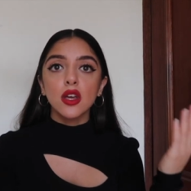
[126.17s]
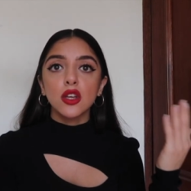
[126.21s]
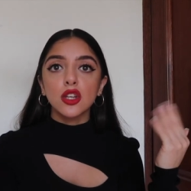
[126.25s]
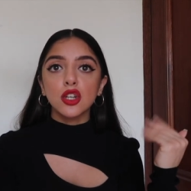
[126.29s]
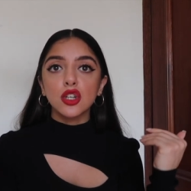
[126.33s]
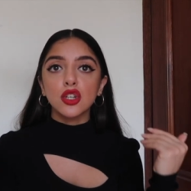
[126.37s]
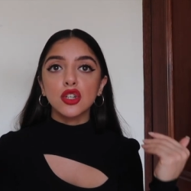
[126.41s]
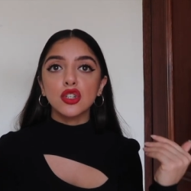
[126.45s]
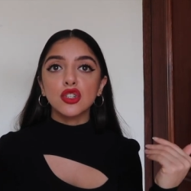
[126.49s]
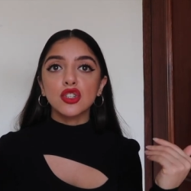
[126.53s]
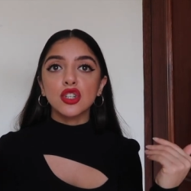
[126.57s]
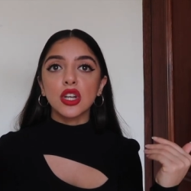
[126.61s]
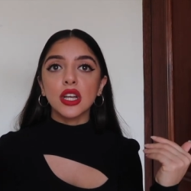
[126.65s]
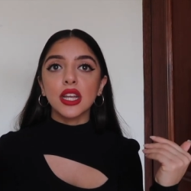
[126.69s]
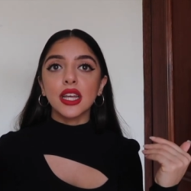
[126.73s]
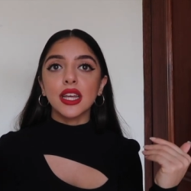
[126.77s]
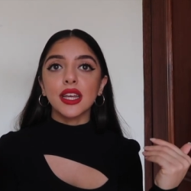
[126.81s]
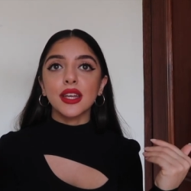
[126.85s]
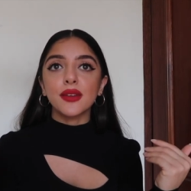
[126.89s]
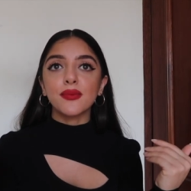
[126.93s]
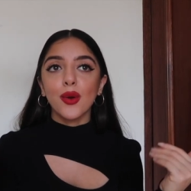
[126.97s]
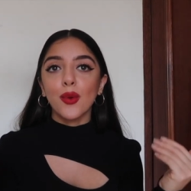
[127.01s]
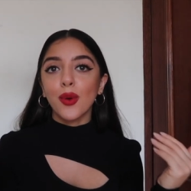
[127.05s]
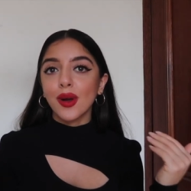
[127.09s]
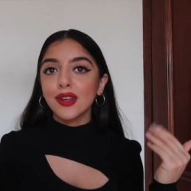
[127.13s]

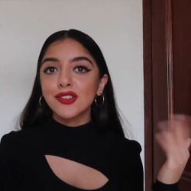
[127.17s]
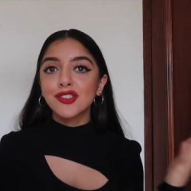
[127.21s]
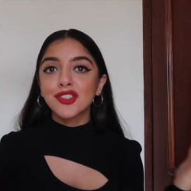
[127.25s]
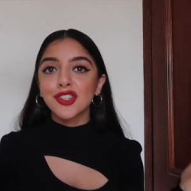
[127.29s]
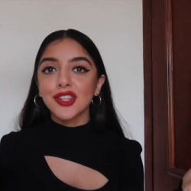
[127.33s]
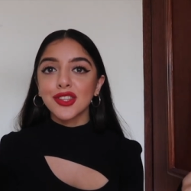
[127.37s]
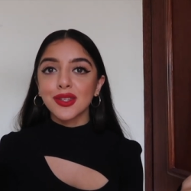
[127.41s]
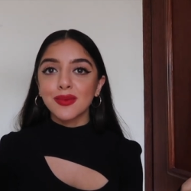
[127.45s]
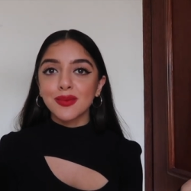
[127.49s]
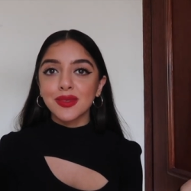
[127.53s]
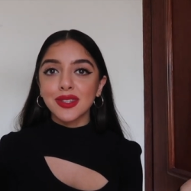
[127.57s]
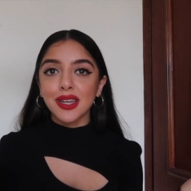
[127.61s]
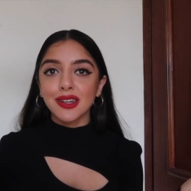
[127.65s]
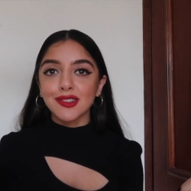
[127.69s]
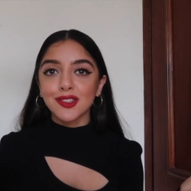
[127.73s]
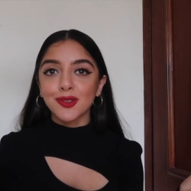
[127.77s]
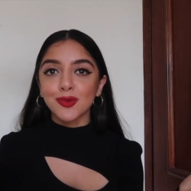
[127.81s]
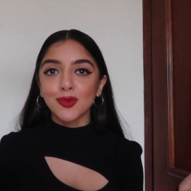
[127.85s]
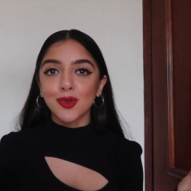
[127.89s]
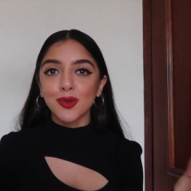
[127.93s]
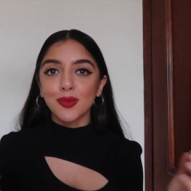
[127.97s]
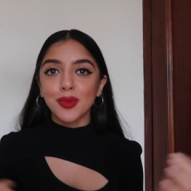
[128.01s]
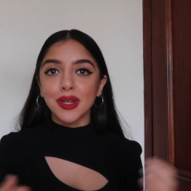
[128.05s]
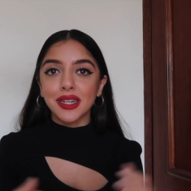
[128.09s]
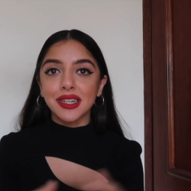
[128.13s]
usually question themselves
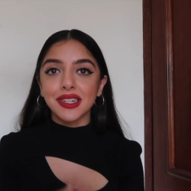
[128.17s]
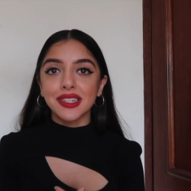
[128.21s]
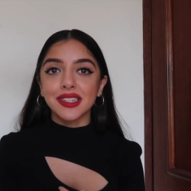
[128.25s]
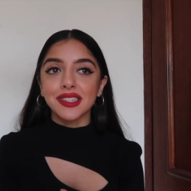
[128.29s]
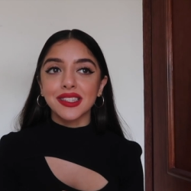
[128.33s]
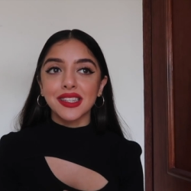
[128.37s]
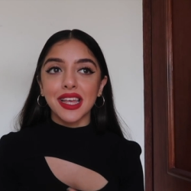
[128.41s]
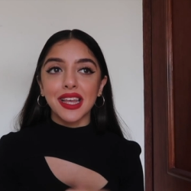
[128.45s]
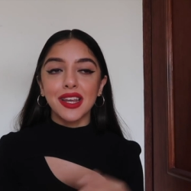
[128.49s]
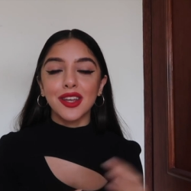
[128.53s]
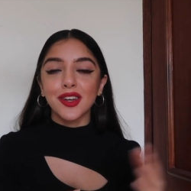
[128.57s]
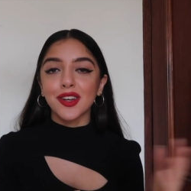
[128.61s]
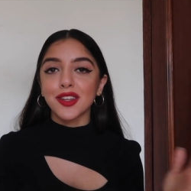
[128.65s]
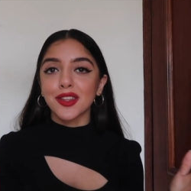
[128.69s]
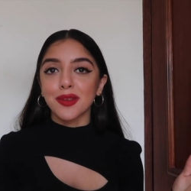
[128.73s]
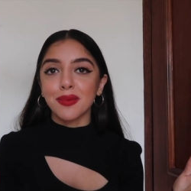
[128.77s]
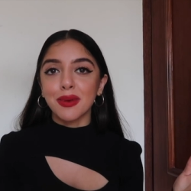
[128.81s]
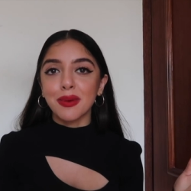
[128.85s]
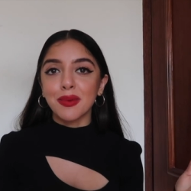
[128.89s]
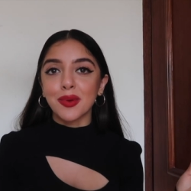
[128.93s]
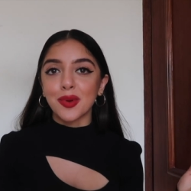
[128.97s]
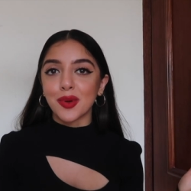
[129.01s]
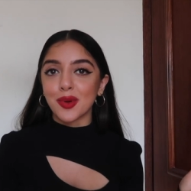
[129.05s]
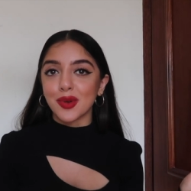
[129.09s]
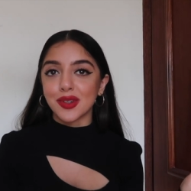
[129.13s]
more because they look at the
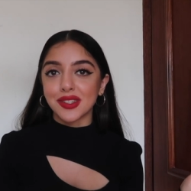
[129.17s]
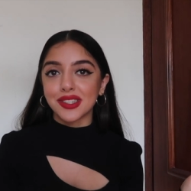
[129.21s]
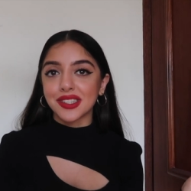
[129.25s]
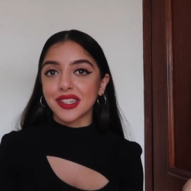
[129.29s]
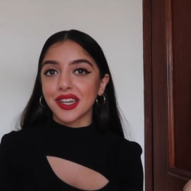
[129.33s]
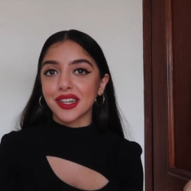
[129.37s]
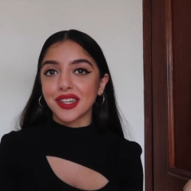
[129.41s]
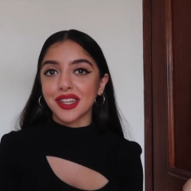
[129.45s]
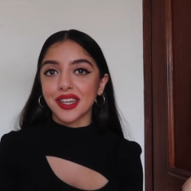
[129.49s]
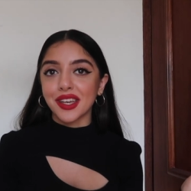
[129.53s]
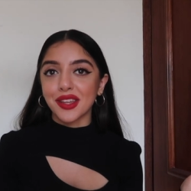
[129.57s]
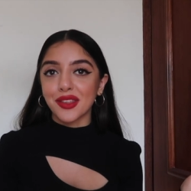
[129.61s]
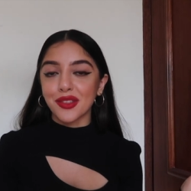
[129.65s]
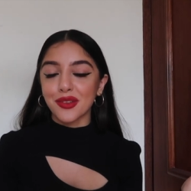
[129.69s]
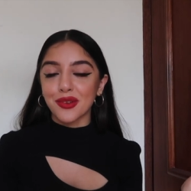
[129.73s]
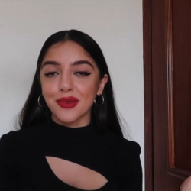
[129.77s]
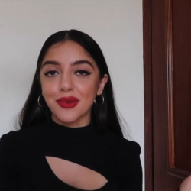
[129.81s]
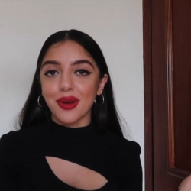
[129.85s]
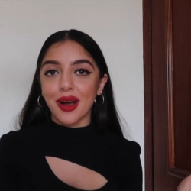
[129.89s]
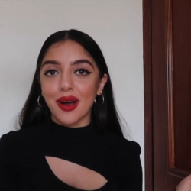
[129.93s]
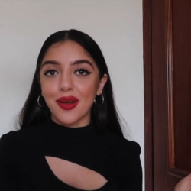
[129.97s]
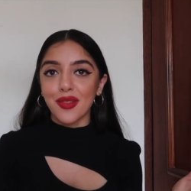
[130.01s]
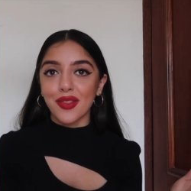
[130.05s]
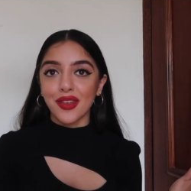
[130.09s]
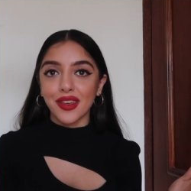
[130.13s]
people who are studying
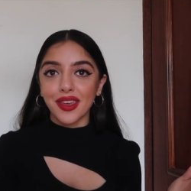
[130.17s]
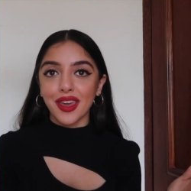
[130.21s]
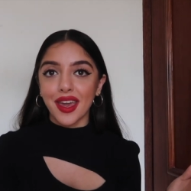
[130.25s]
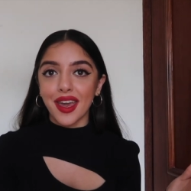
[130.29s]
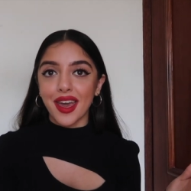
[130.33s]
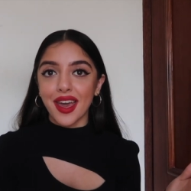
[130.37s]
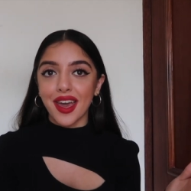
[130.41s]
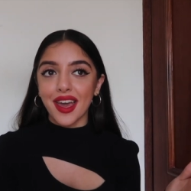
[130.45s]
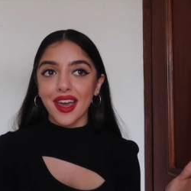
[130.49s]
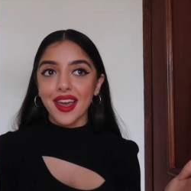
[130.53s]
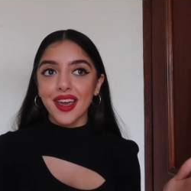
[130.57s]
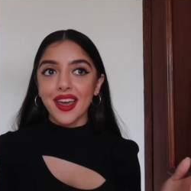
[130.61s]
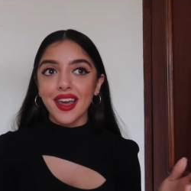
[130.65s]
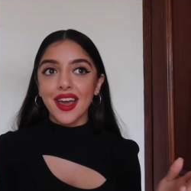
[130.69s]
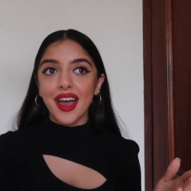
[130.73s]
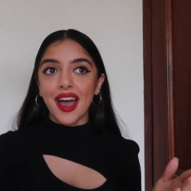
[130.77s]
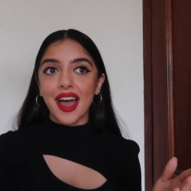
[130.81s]
throughout the year